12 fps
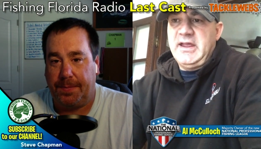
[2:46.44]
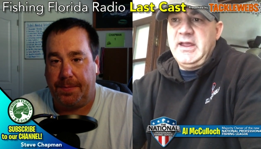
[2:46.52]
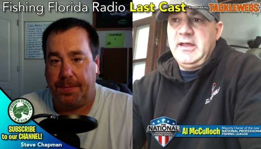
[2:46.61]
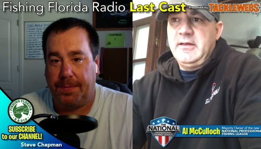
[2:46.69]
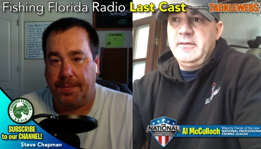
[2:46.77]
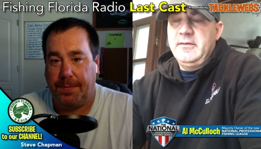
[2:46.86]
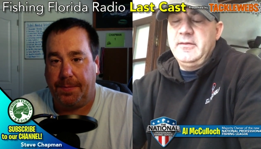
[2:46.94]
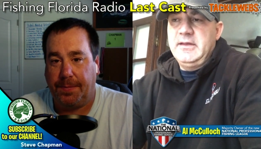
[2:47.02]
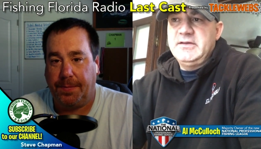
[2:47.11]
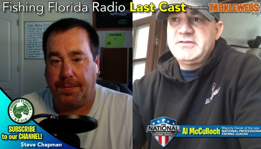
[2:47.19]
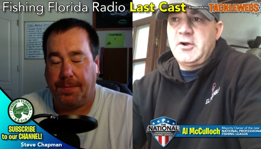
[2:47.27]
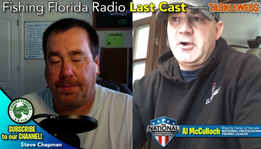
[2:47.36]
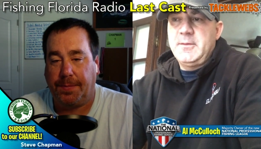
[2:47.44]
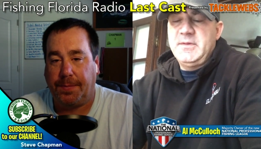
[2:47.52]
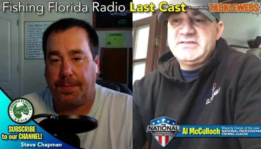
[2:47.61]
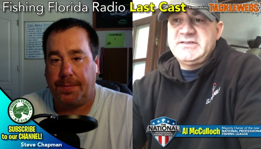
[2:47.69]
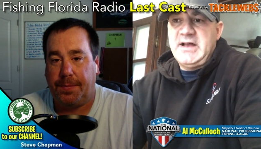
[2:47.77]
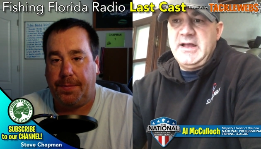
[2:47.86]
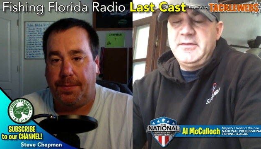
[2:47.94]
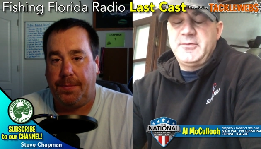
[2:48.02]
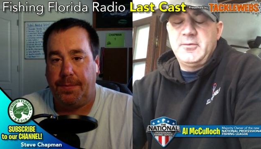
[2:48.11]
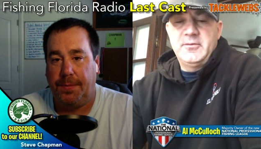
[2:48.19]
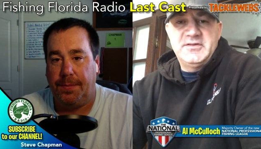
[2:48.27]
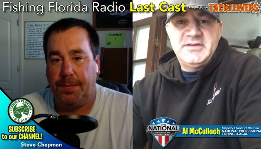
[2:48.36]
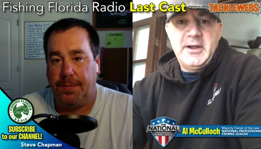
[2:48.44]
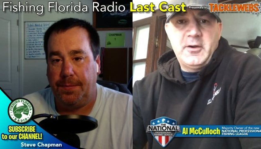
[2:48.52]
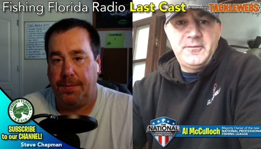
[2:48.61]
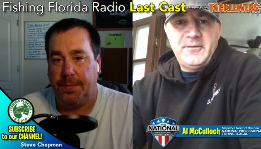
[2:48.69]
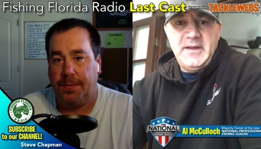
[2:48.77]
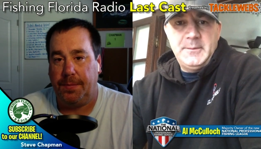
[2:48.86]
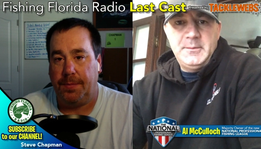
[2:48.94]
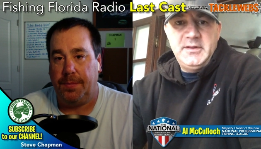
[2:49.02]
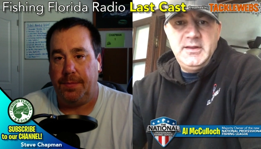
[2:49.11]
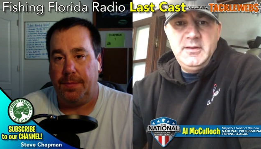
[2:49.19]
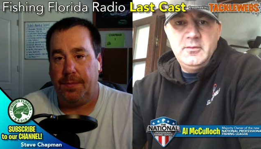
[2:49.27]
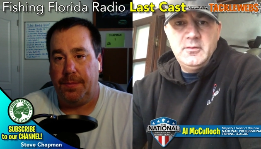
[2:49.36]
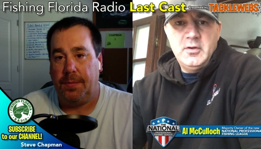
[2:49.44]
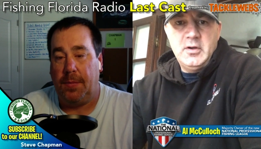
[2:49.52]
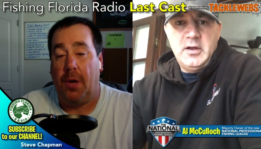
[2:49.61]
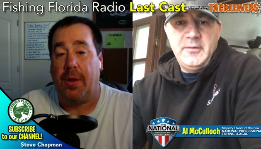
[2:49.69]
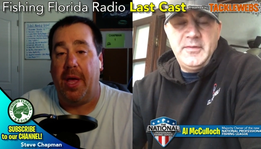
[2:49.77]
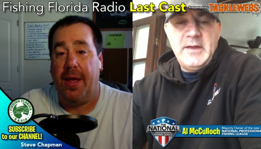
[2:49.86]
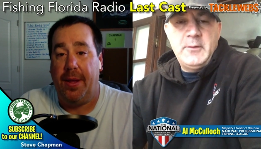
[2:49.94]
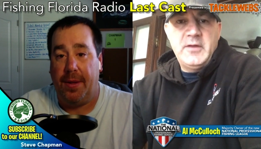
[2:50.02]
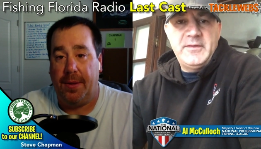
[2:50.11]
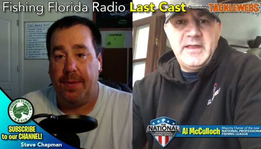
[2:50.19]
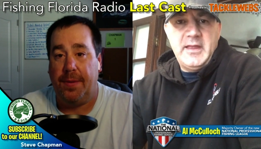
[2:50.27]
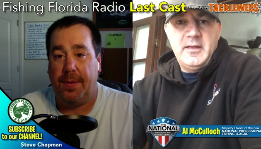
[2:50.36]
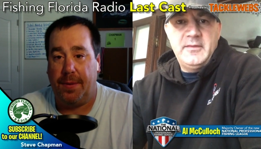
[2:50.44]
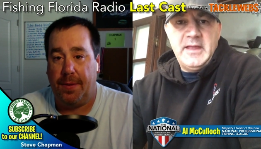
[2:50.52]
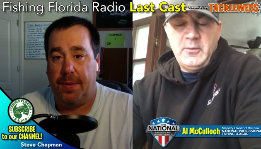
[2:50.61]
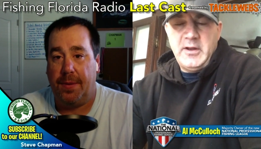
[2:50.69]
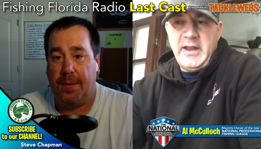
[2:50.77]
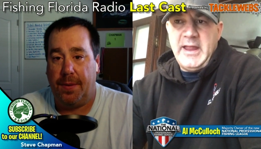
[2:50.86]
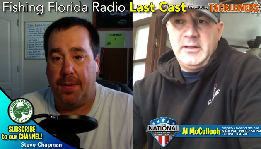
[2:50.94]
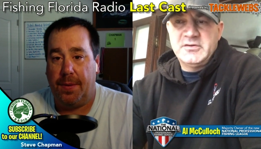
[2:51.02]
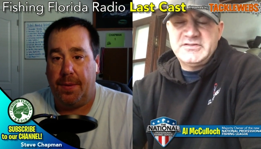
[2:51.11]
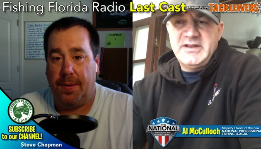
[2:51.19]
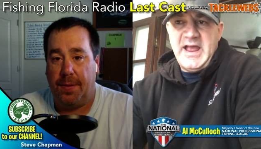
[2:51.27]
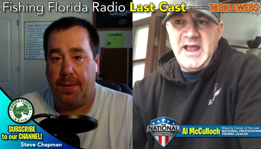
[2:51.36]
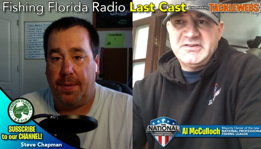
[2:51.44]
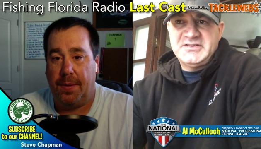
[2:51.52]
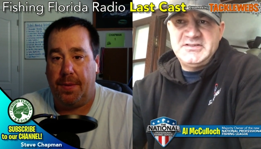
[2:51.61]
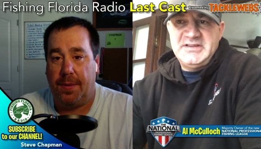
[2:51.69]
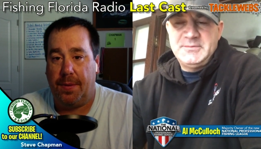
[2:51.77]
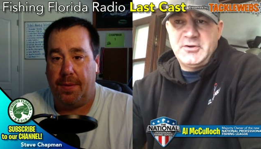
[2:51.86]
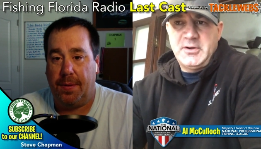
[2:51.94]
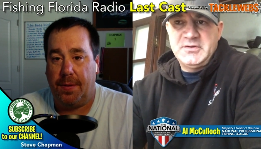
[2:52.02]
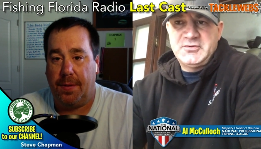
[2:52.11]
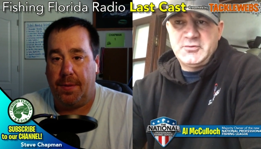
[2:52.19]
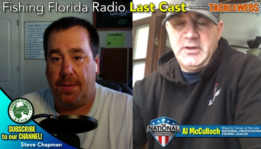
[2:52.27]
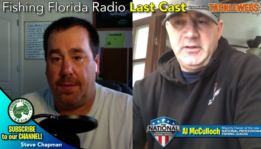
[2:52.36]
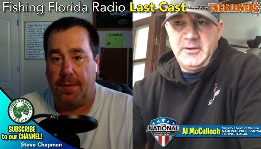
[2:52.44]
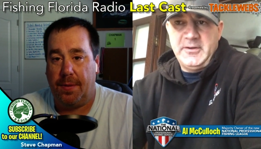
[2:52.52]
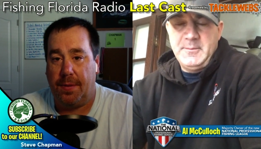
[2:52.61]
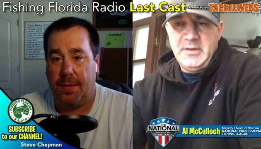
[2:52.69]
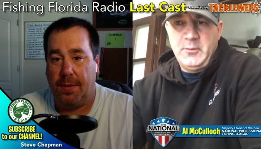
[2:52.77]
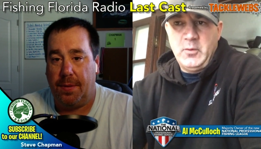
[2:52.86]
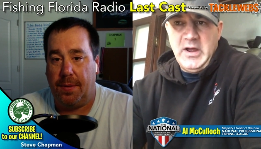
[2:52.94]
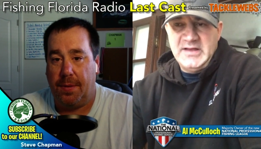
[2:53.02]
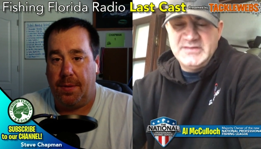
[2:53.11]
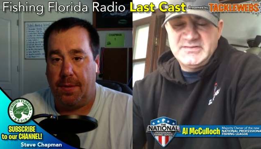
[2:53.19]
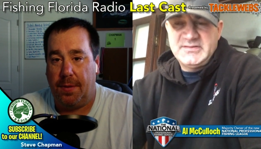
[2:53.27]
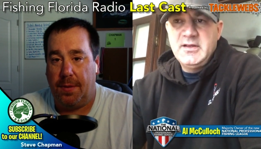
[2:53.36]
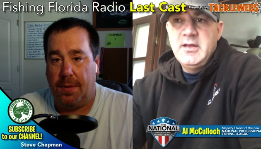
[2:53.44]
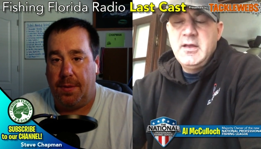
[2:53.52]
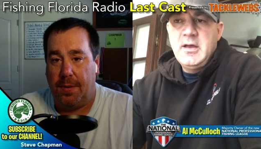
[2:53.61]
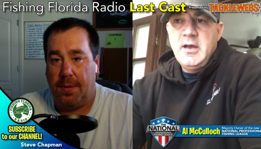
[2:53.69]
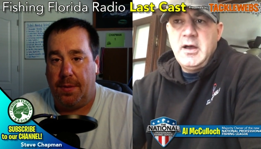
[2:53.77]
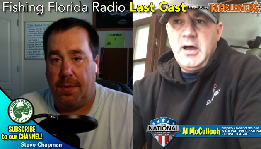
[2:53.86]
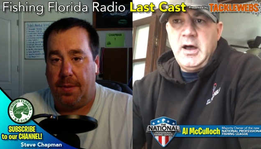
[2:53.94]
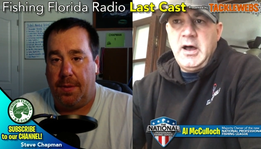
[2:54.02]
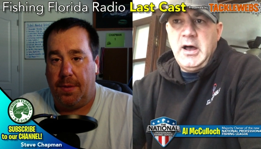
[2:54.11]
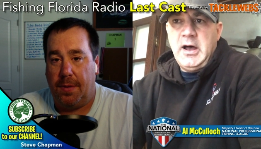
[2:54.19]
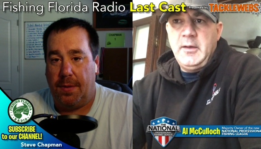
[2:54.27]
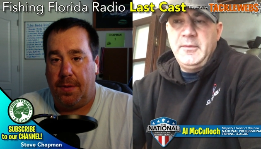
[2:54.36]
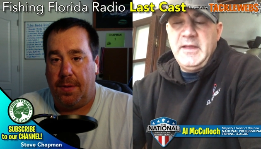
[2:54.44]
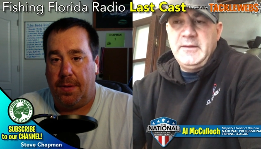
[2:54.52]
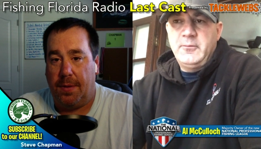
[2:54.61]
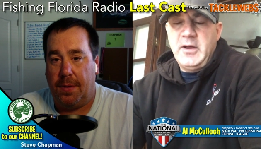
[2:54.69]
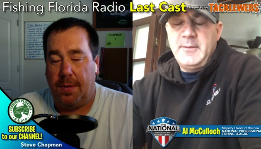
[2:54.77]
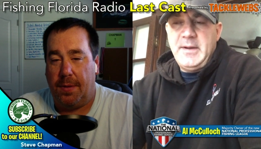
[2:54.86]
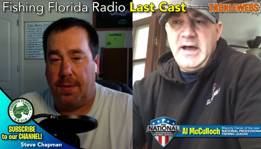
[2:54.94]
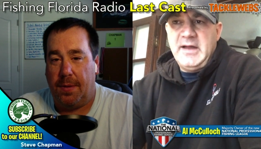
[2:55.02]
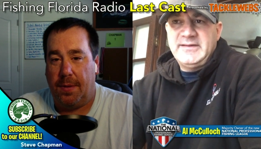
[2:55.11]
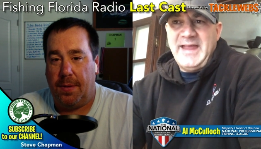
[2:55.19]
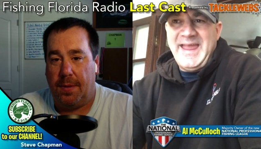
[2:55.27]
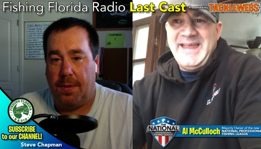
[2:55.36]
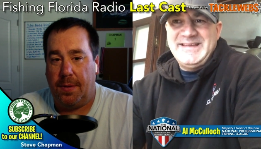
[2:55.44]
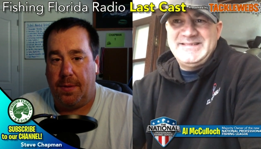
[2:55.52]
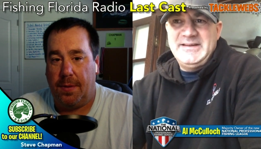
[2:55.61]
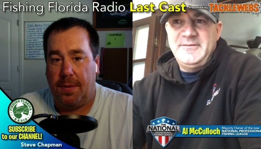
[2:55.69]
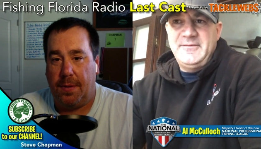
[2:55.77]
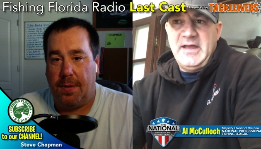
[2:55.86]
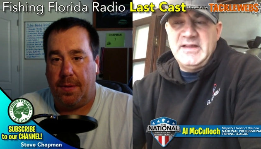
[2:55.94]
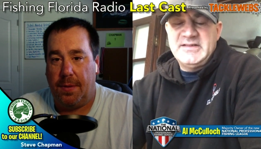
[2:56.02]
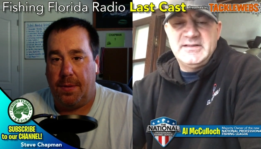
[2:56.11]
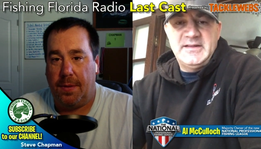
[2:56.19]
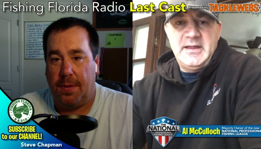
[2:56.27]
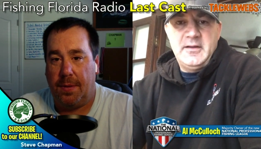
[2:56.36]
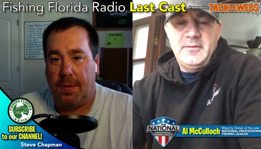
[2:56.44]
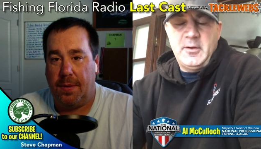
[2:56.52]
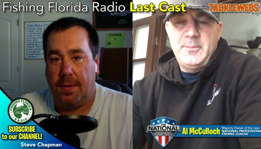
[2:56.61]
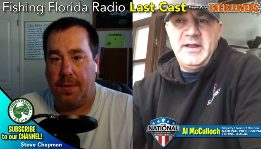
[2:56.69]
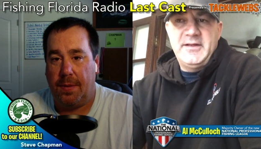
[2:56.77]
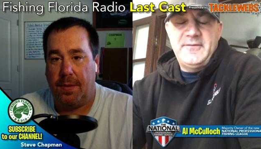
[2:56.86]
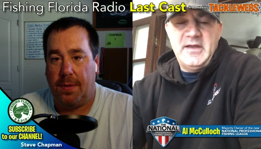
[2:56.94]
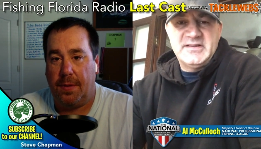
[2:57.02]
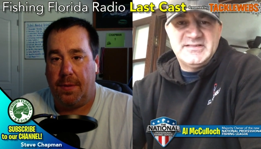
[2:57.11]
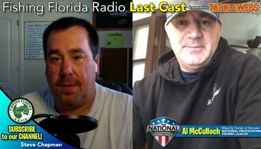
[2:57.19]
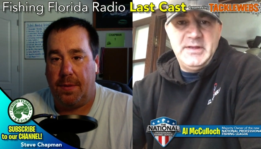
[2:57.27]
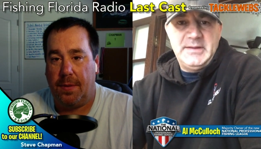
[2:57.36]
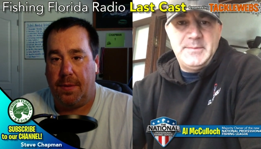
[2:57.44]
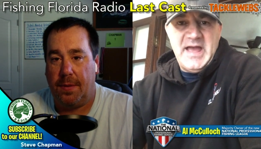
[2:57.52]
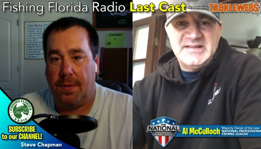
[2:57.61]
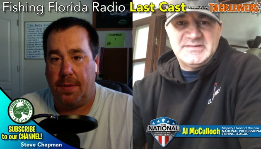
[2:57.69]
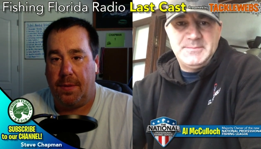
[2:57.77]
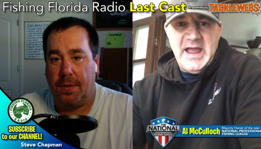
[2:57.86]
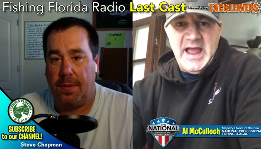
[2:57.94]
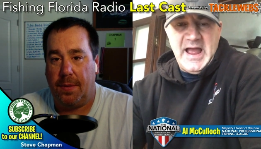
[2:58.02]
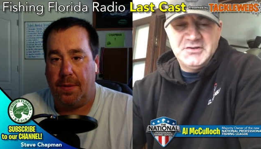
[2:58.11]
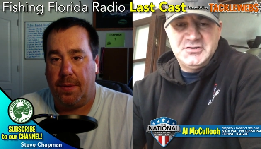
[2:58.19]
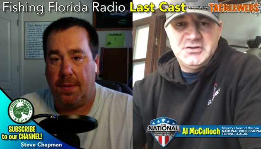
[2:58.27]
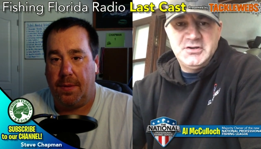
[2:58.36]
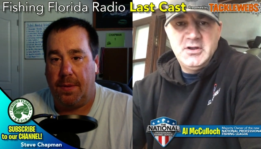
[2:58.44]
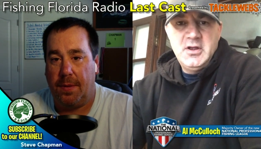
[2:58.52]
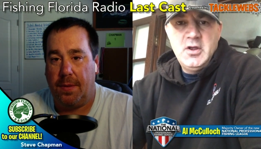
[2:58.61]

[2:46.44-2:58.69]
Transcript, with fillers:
Speaker 1: and the tournament side through the Terrell family. Uh, okay. They run they run Anglers in Action Team Tournament Trail here in the Midwest. Uh, they run about 18 events, and they, their big event is the Big Bass Bash